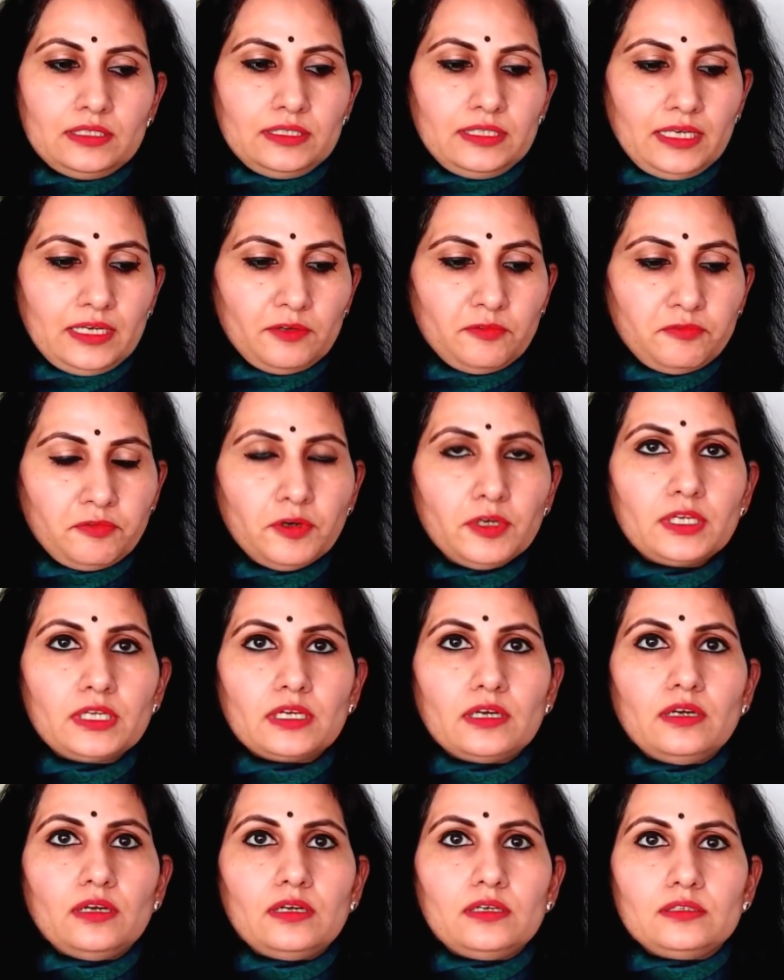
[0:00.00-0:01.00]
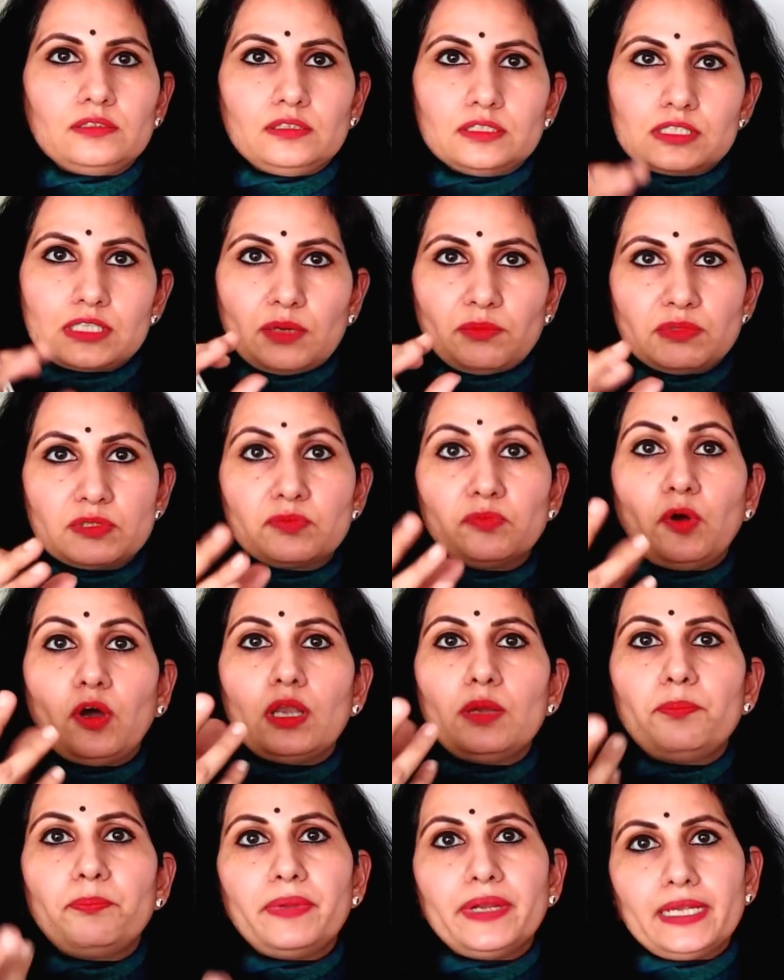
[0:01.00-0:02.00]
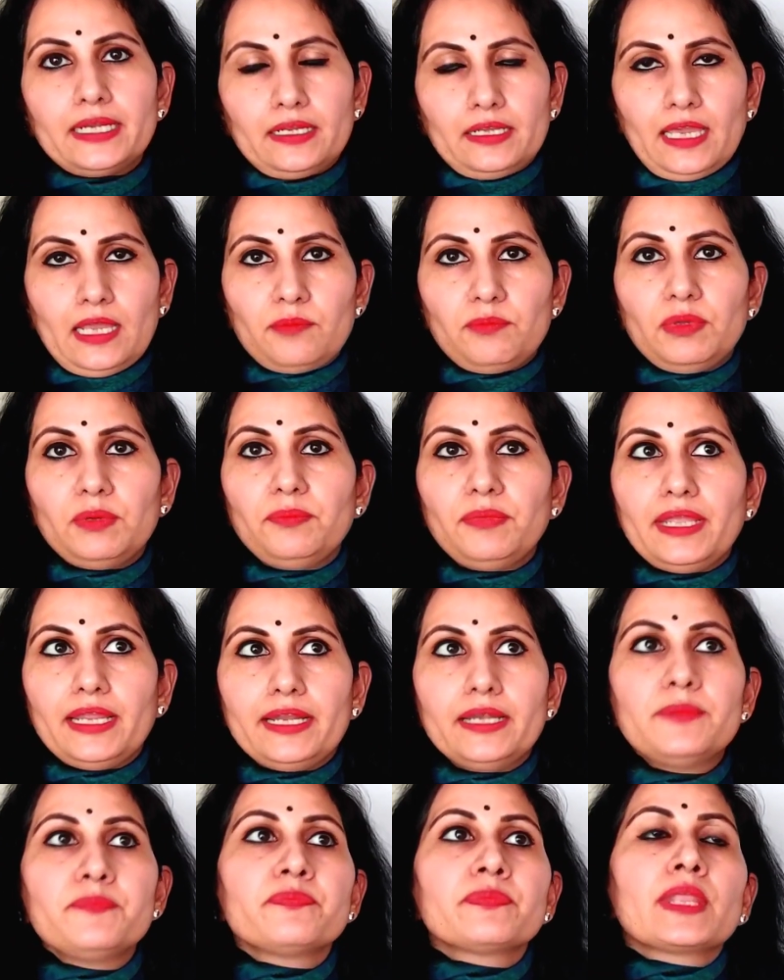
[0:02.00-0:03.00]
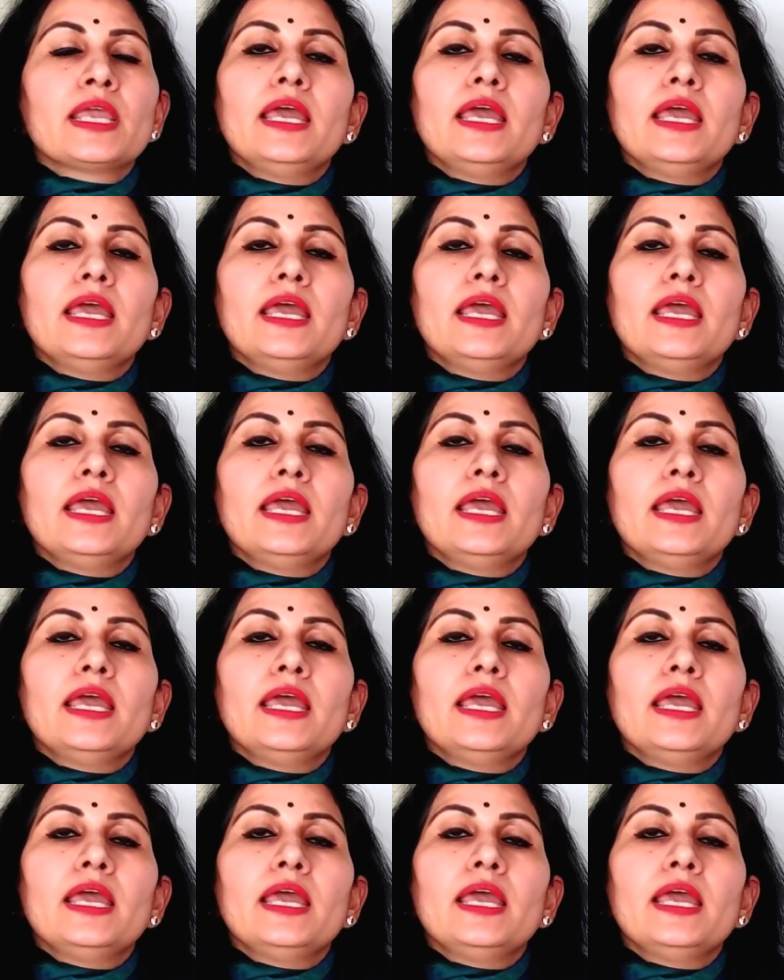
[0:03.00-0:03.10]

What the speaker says: their foot, some small pit can be made,